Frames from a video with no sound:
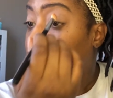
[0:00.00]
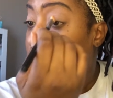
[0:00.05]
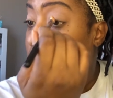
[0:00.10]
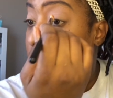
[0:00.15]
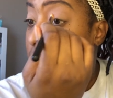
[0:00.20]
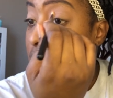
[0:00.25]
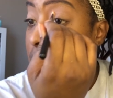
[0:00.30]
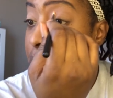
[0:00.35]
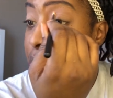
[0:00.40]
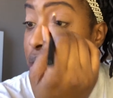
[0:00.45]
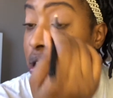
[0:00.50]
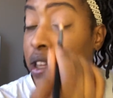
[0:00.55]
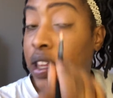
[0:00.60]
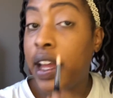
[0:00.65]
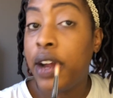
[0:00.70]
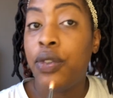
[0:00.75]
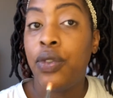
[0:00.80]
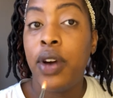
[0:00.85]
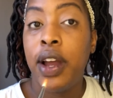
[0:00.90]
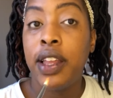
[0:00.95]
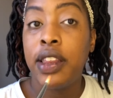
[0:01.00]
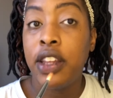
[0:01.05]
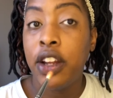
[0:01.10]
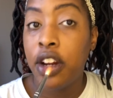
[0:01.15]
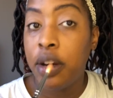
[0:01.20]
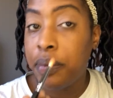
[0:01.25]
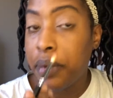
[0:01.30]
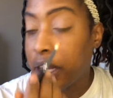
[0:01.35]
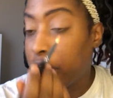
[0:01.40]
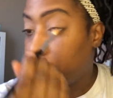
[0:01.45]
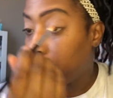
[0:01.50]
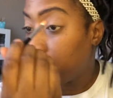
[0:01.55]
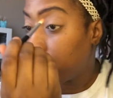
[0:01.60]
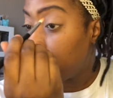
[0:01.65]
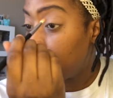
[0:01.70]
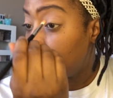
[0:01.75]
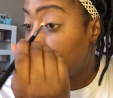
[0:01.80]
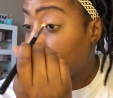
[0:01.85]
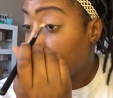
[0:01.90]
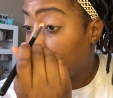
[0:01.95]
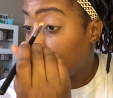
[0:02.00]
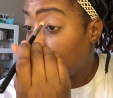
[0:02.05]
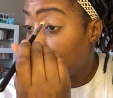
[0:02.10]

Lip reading: I'm gonna put that right there in my crease.